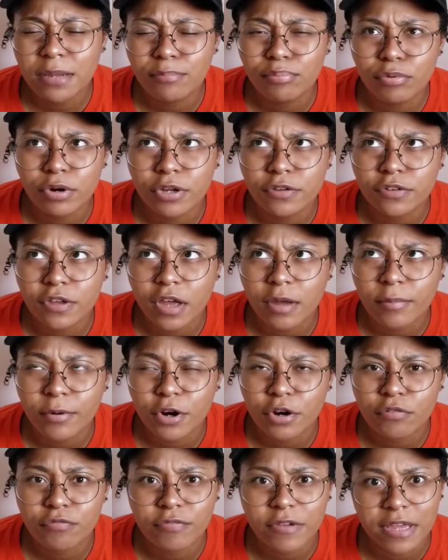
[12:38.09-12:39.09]
brings up
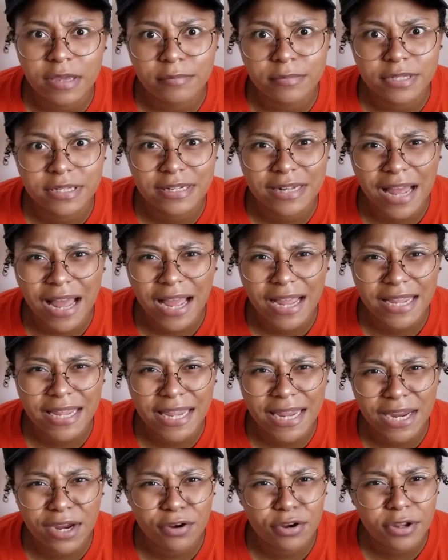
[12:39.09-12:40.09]
her family not
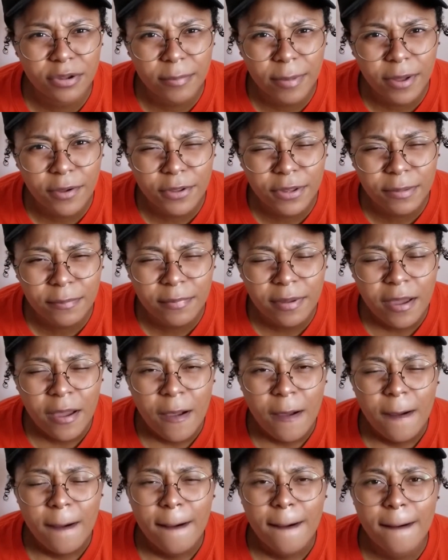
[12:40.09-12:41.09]
caring about him,
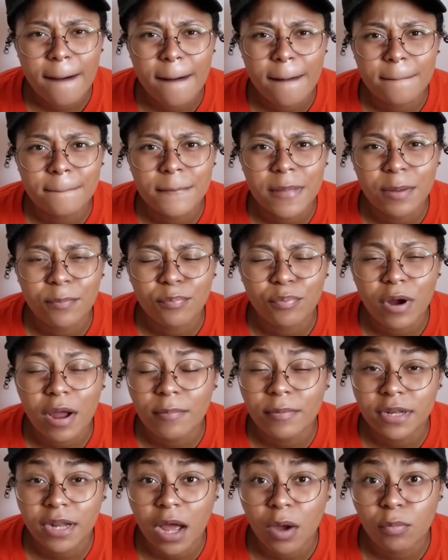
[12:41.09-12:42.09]
and
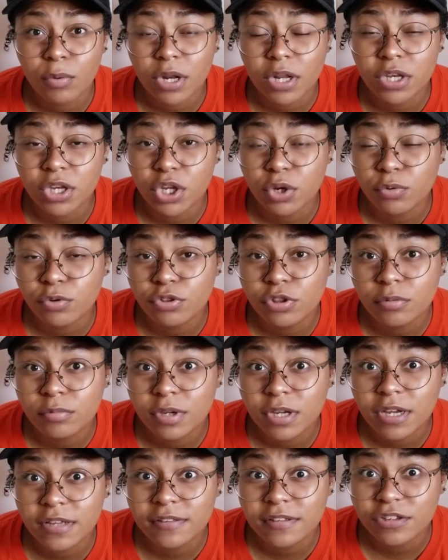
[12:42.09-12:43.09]
probably not want to deal with him
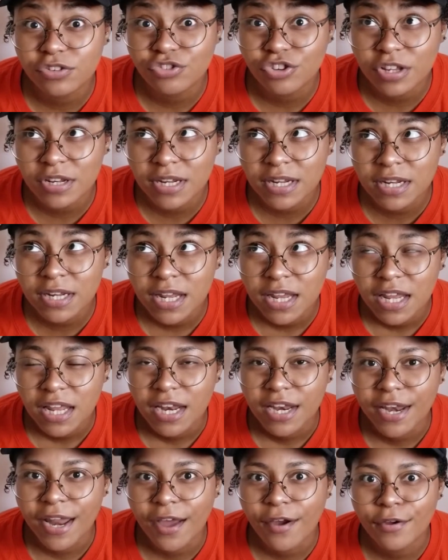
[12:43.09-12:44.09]
because he cheated,
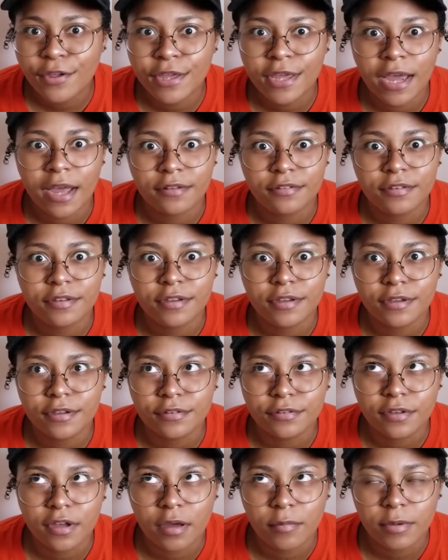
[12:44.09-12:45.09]
now he got
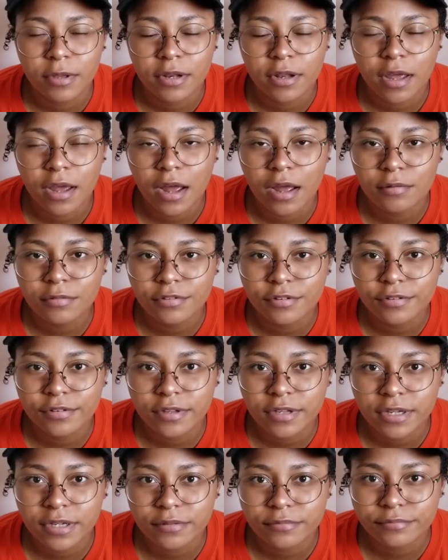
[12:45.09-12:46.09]
tears coming. Like, I was just
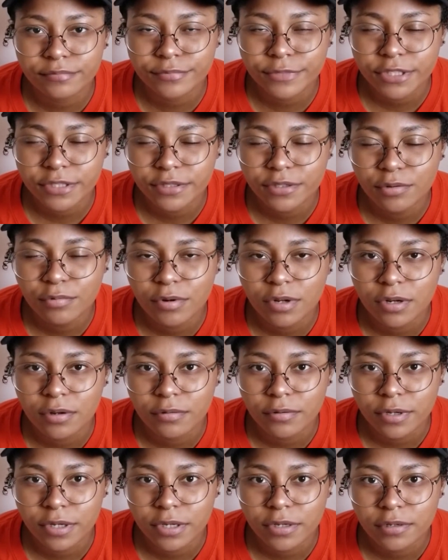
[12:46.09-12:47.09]
like, you
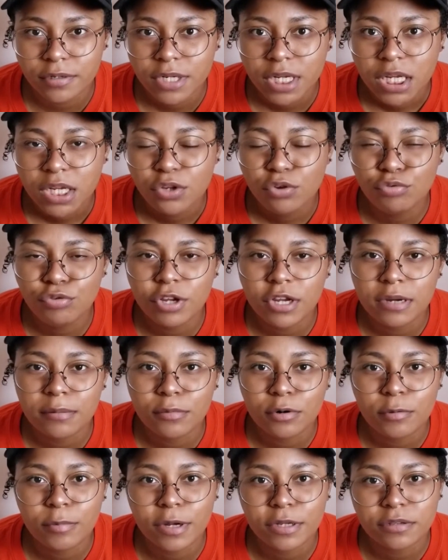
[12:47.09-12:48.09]
annoying. You care
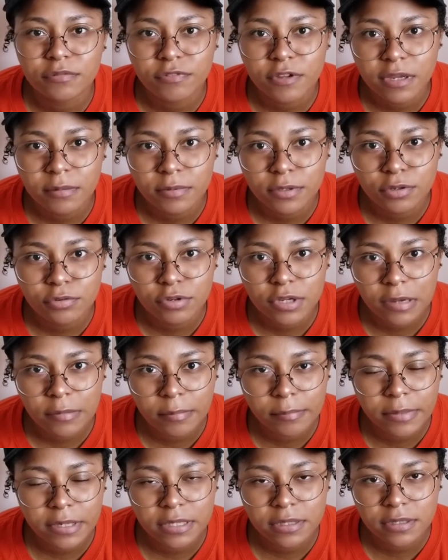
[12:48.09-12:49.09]
more about the family, you care
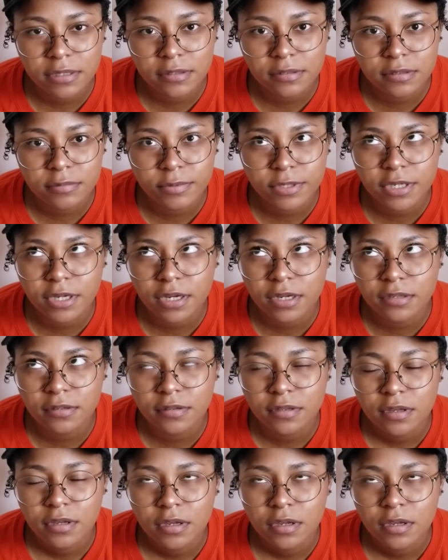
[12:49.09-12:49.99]
about Maylisa because